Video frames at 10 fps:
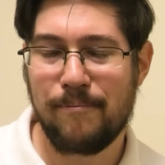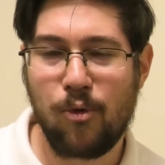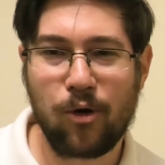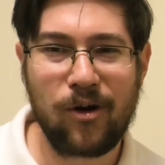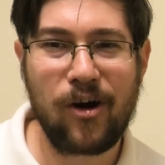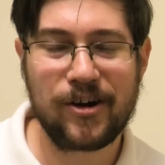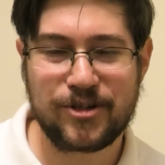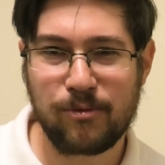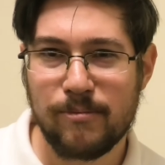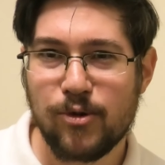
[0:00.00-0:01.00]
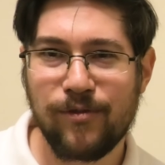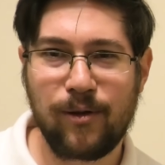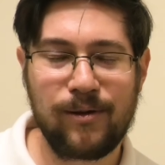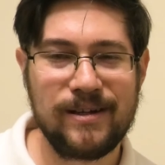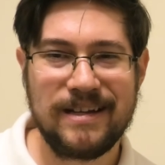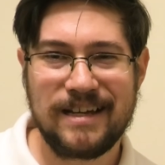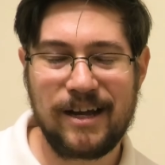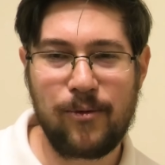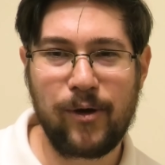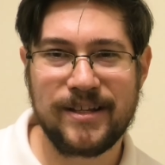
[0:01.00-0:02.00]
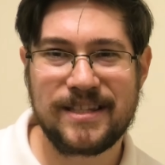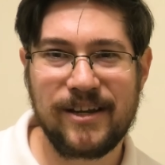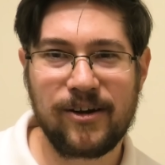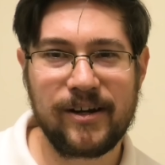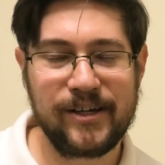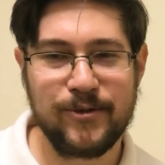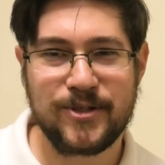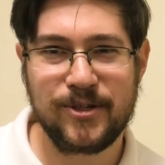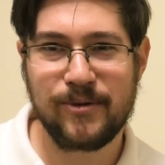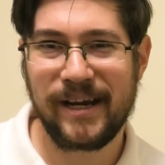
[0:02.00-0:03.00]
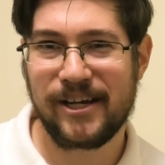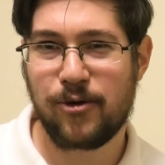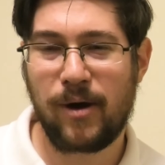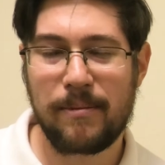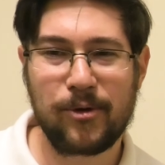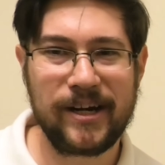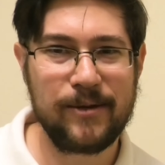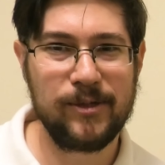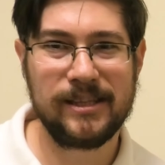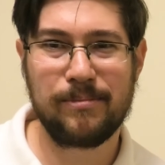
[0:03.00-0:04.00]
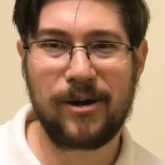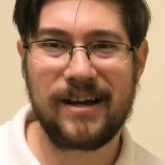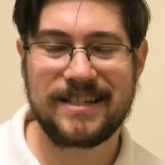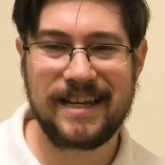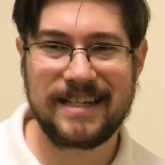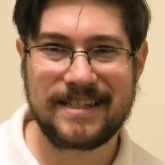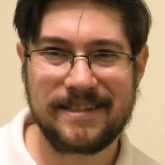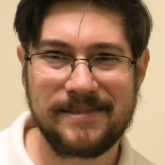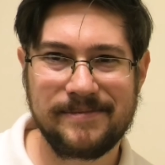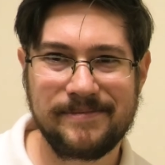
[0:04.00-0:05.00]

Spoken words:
more harsh removal once they're used to and cooperating with the process.